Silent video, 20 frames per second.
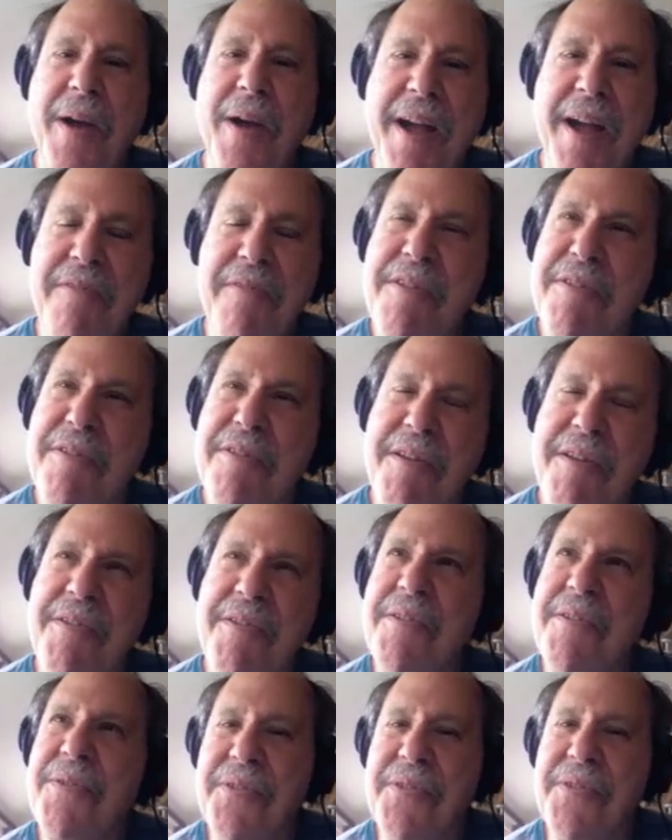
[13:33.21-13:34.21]
Everything
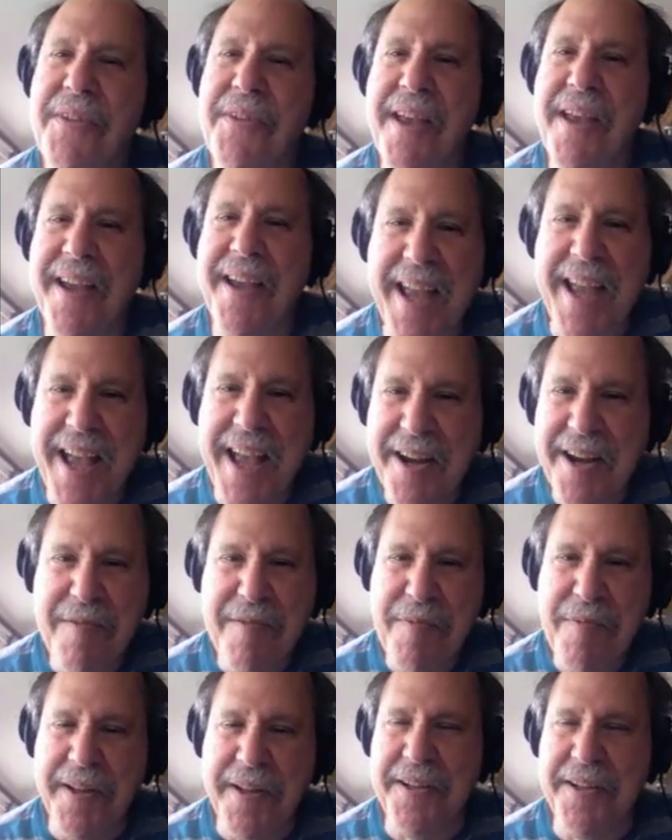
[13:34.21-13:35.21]
that you say, any
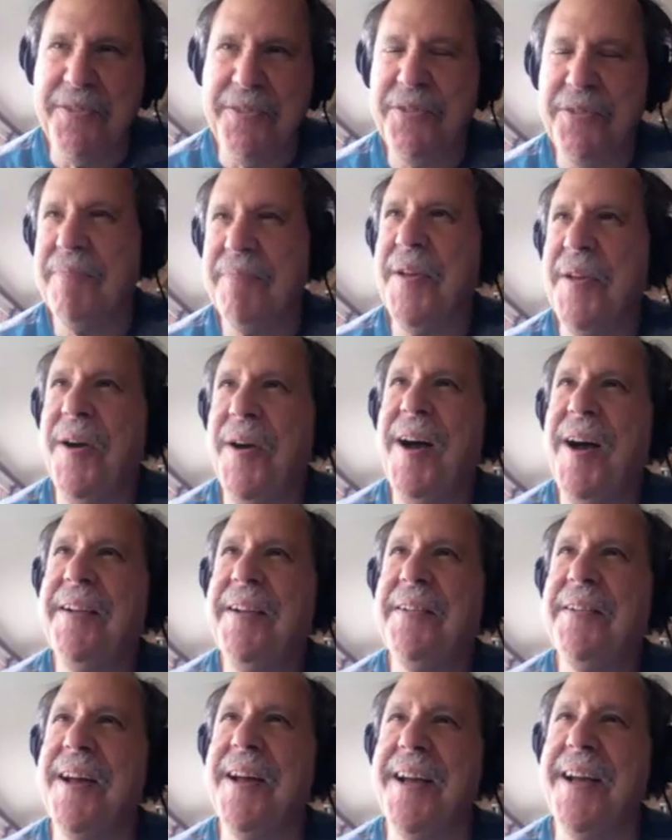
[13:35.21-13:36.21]
place,
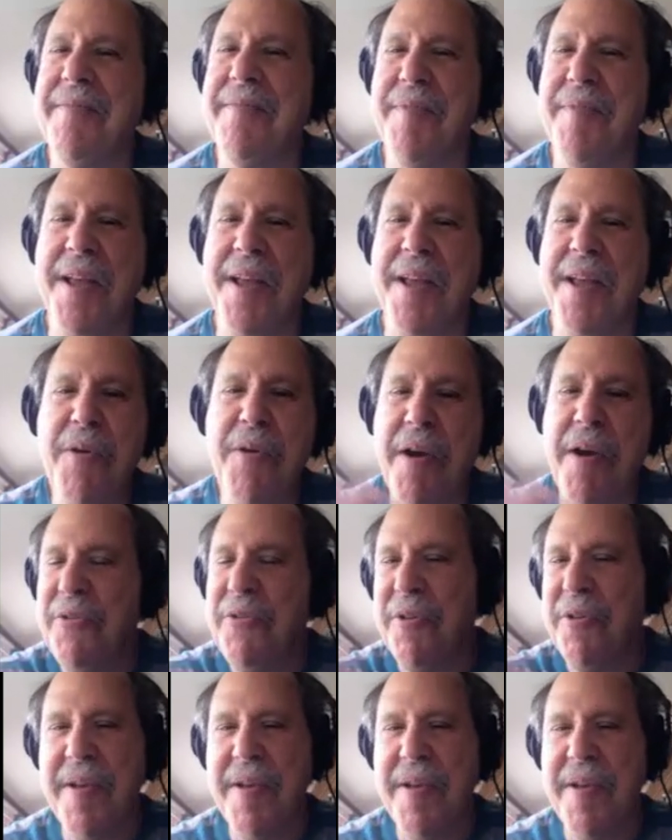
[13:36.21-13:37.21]
online, and I
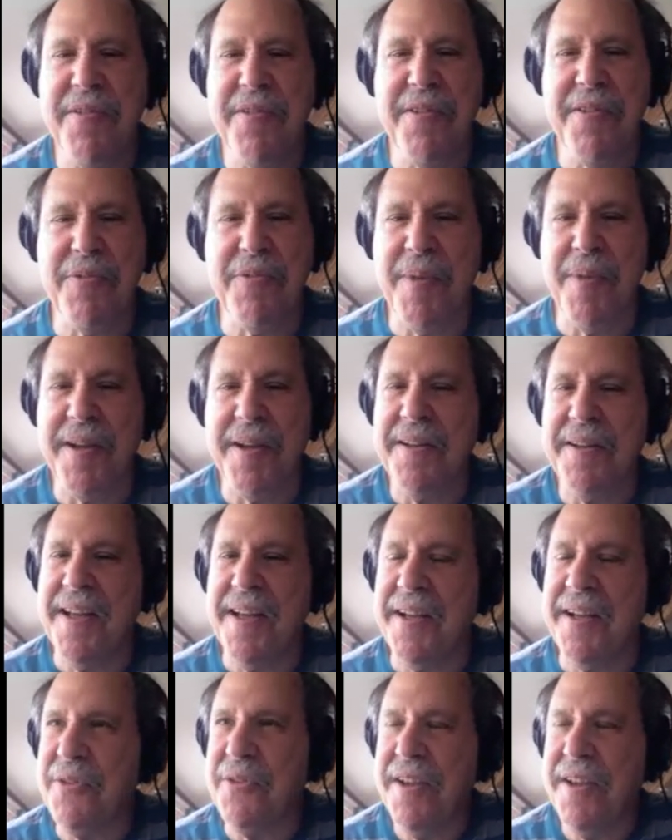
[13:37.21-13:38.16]
used to mention this in my class.